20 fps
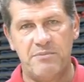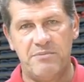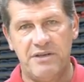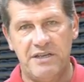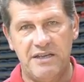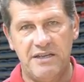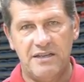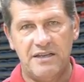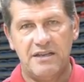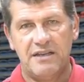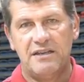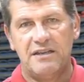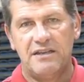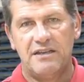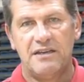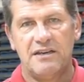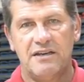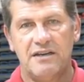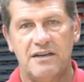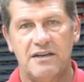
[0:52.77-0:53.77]
be
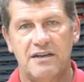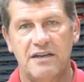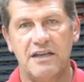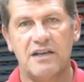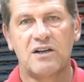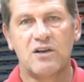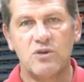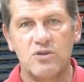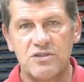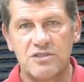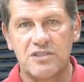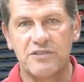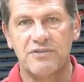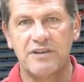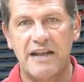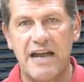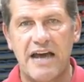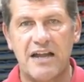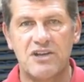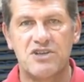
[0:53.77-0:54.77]
uh, inclusive
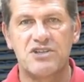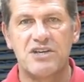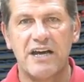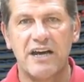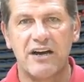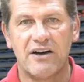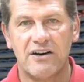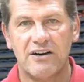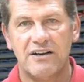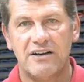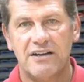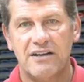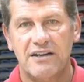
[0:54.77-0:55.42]
and how to share.